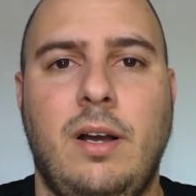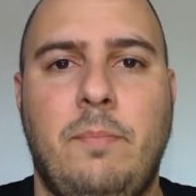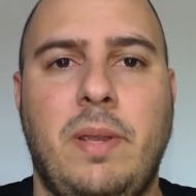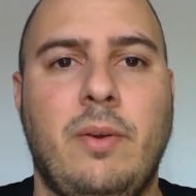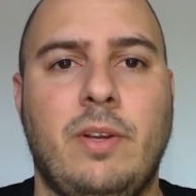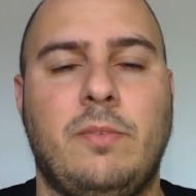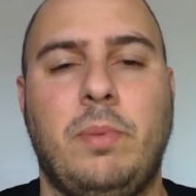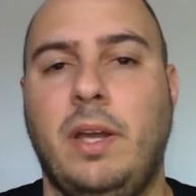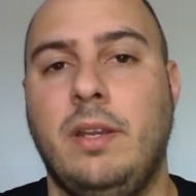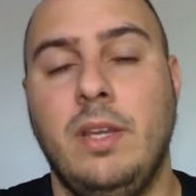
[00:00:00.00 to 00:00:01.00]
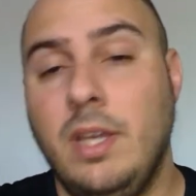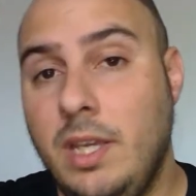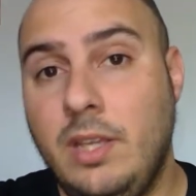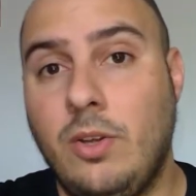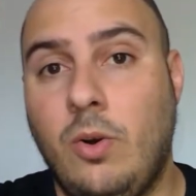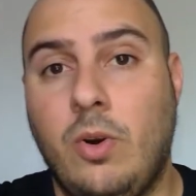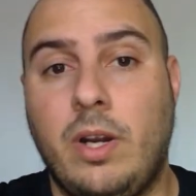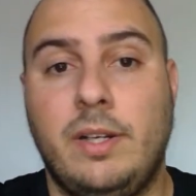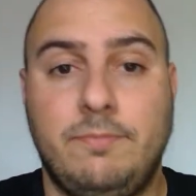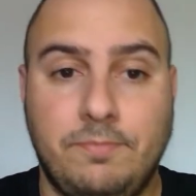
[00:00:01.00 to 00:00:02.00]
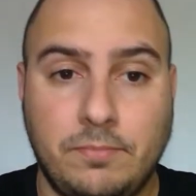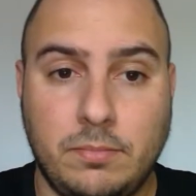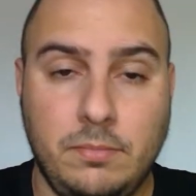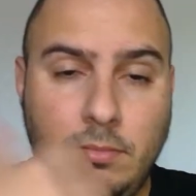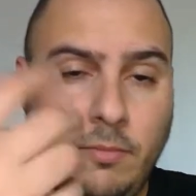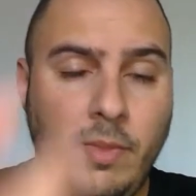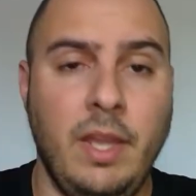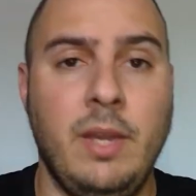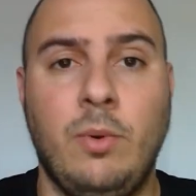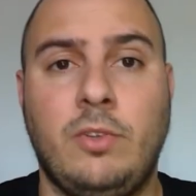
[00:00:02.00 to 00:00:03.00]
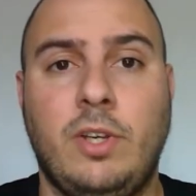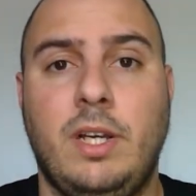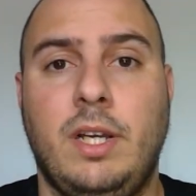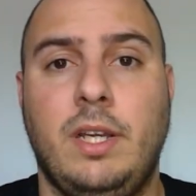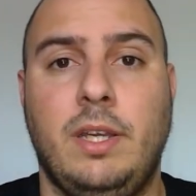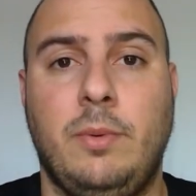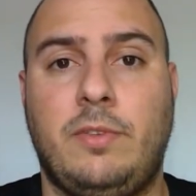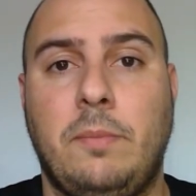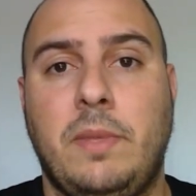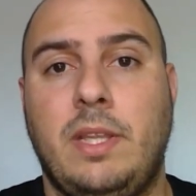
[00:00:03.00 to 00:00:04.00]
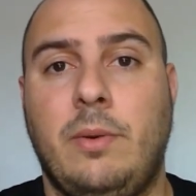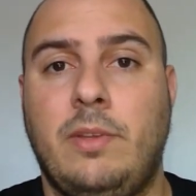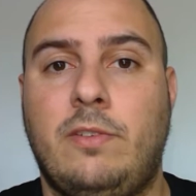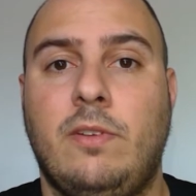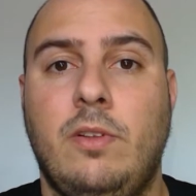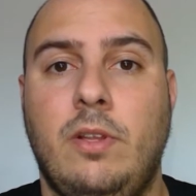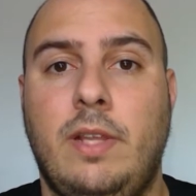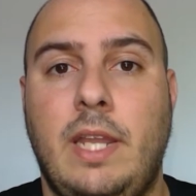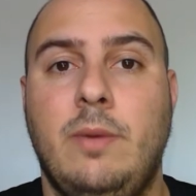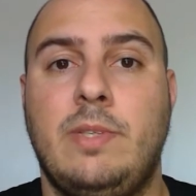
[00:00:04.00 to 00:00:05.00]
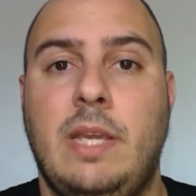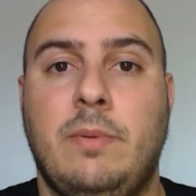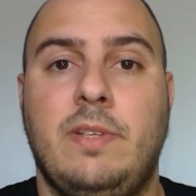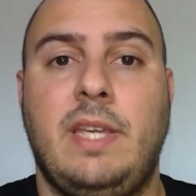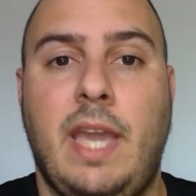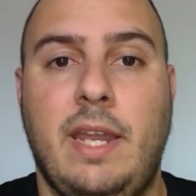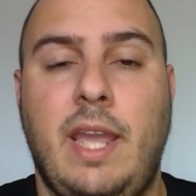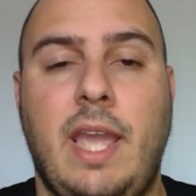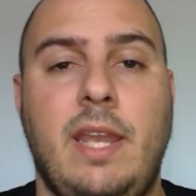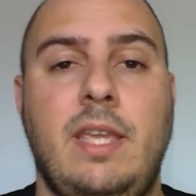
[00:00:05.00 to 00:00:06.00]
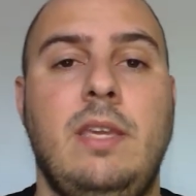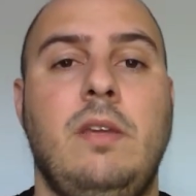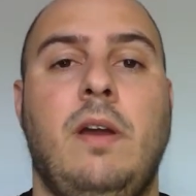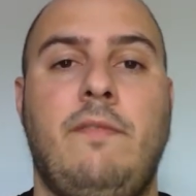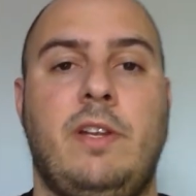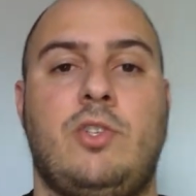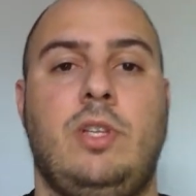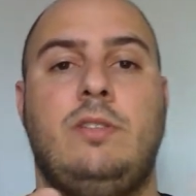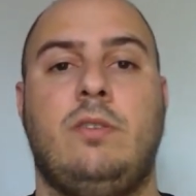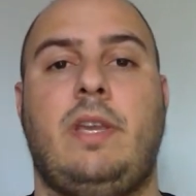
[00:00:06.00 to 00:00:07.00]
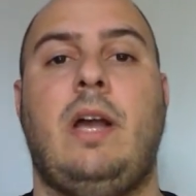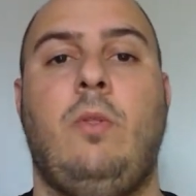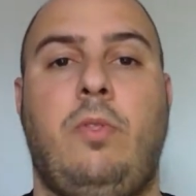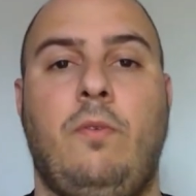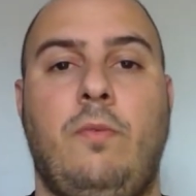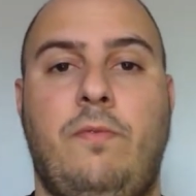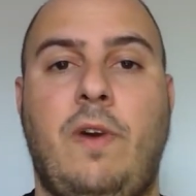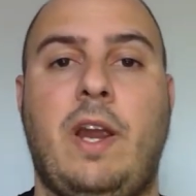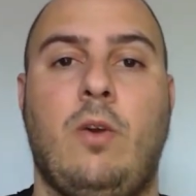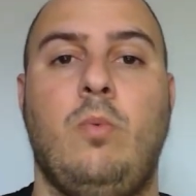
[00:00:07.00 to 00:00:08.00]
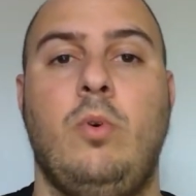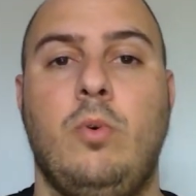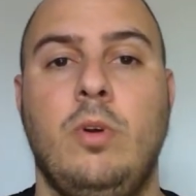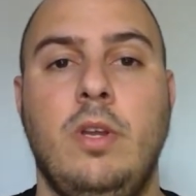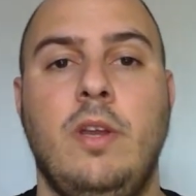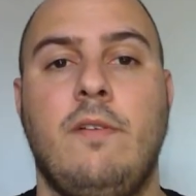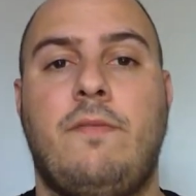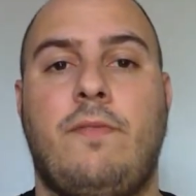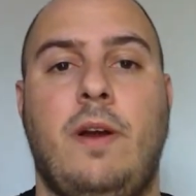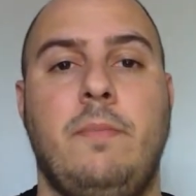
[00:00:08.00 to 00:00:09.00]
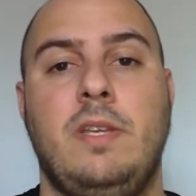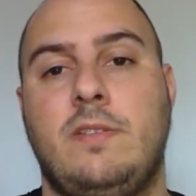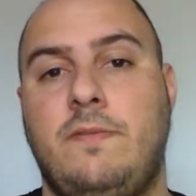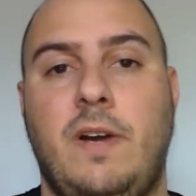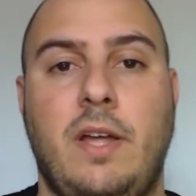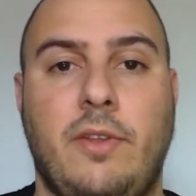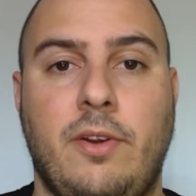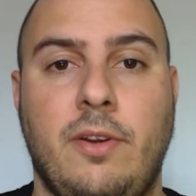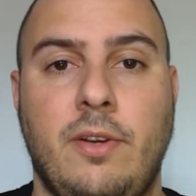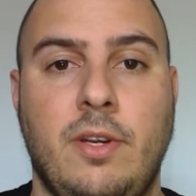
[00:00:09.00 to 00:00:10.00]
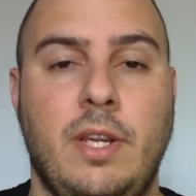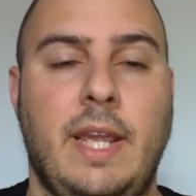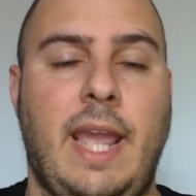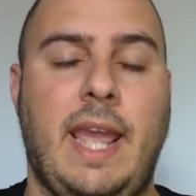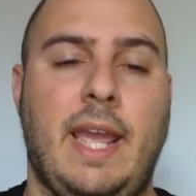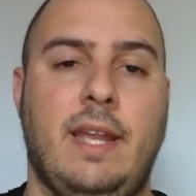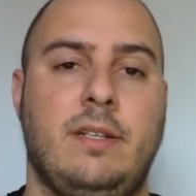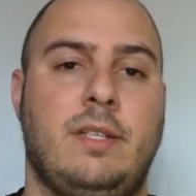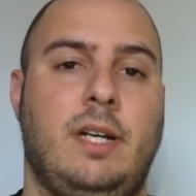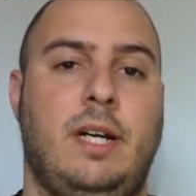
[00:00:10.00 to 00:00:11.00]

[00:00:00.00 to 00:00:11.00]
appearance, but either or, it was something that he was able to get, and he eventually took out the Fire Wu from his father, and